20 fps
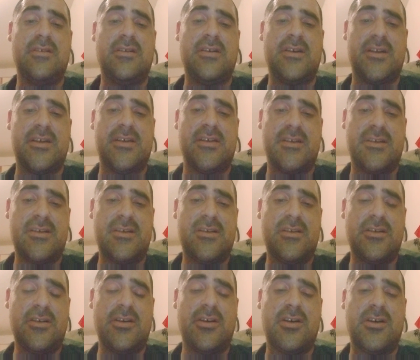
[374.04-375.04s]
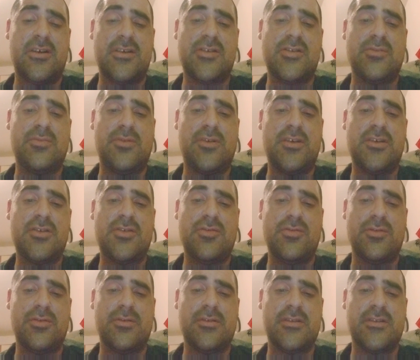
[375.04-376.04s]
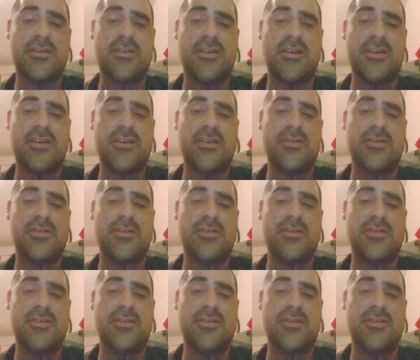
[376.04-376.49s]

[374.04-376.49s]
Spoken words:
audio modulity.